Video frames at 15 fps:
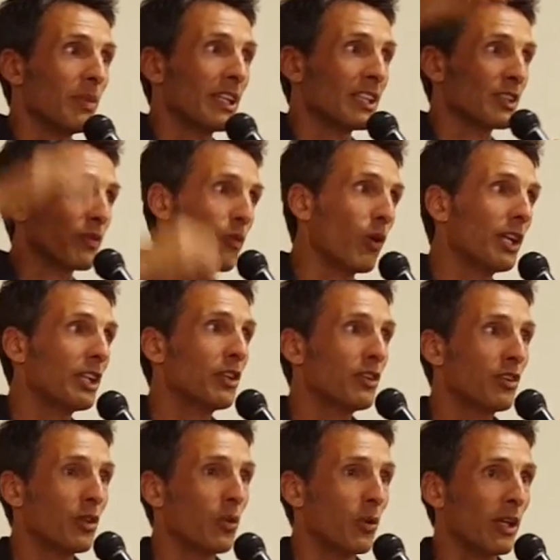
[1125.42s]
Because if what
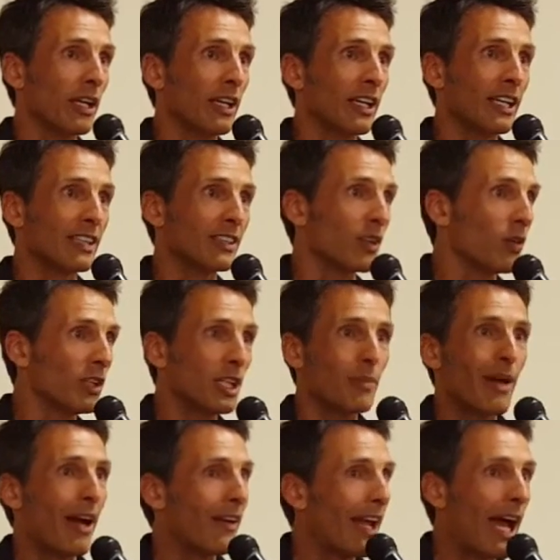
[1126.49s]
you're doing is only
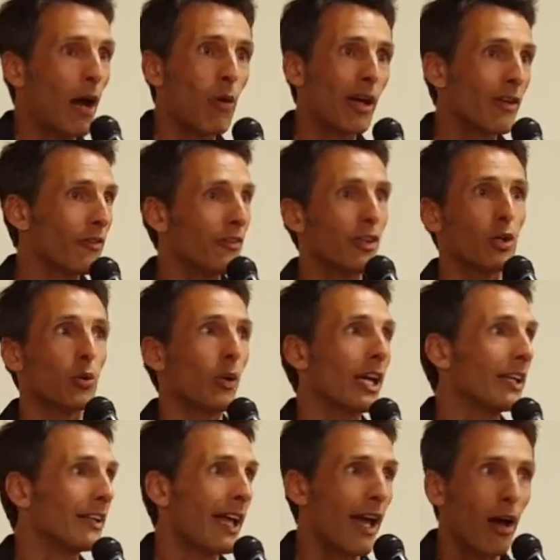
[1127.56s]
about how I feel
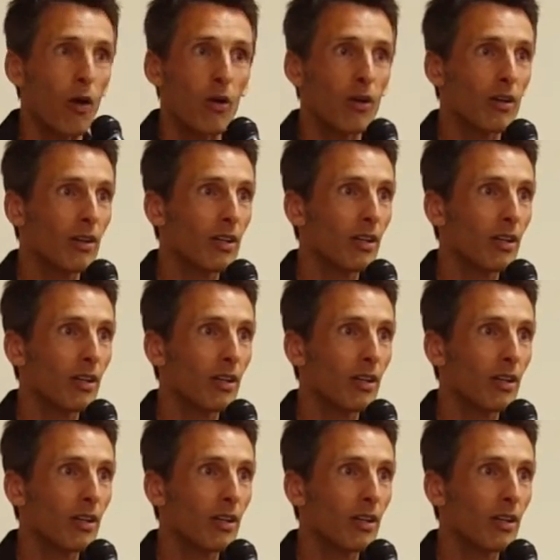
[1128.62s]
right now,